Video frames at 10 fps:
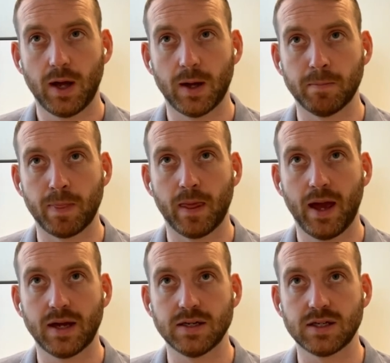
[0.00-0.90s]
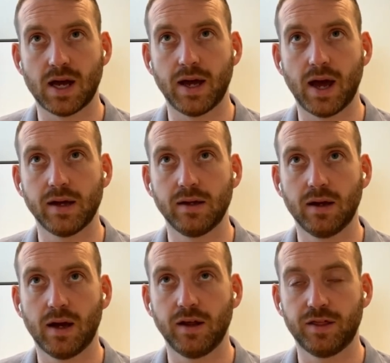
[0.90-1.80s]
And
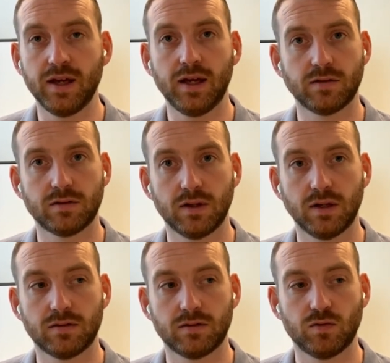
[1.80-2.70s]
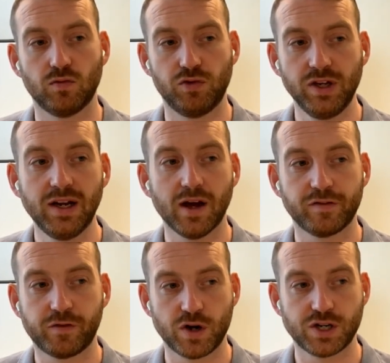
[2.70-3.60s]
I think it's really
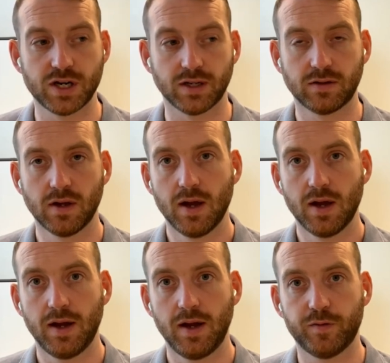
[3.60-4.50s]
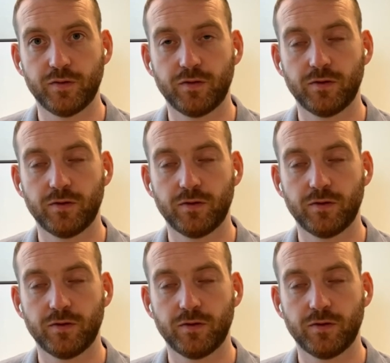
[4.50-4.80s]
unfortunate if